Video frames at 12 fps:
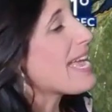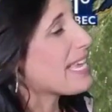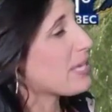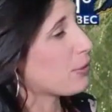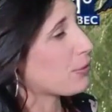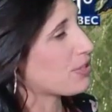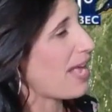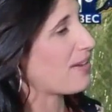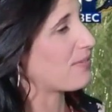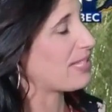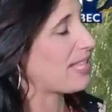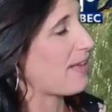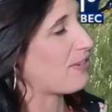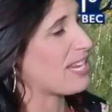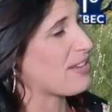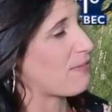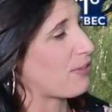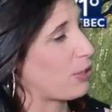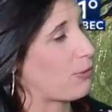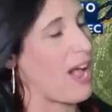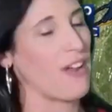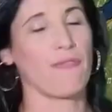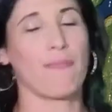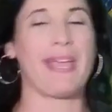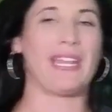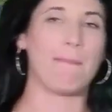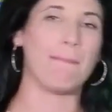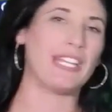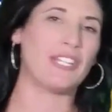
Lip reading: Either side of 70 for the Crown of Maine and mid